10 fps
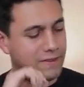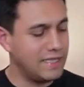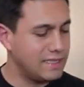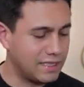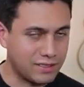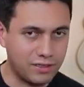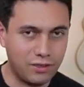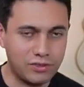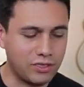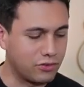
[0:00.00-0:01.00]
I started
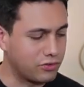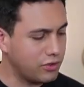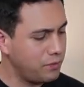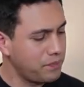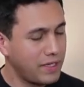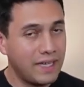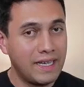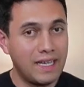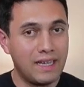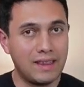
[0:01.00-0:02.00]
losing control.
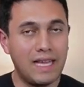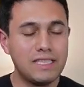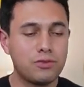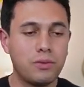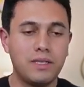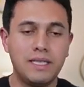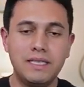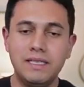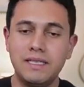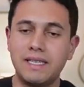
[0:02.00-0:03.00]
Last one
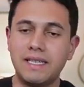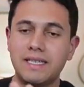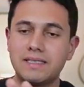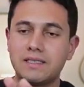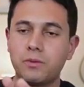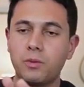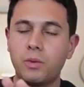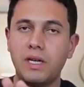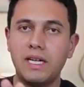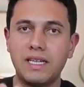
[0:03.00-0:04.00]
is
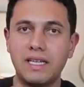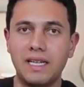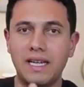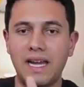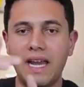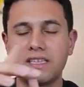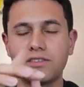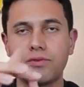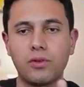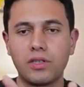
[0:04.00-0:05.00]
1 and
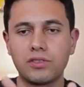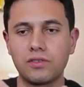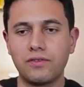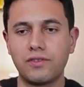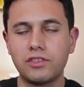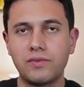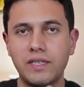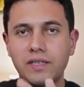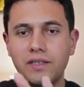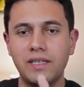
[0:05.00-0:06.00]
4. So first
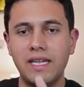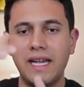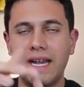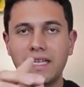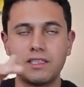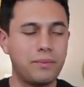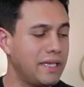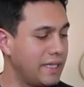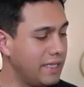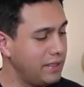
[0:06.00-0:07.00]
finger and
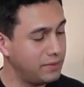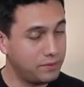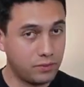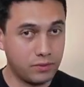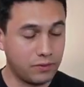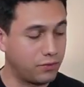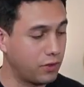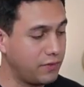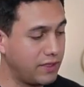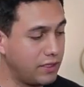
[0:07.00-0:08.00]
pinky, the fourth
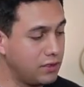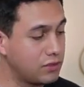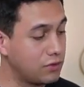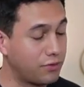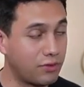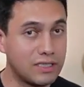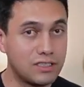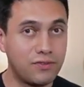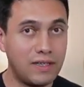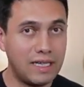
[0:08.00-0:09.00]
finger. So frets
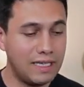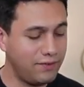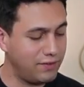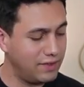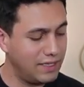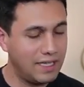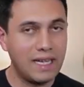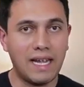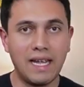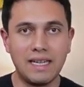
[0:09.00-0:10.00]
5
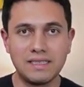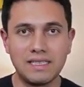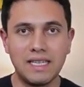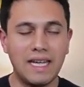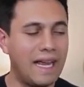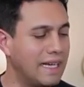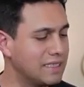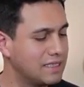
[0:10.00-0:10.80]
and 8.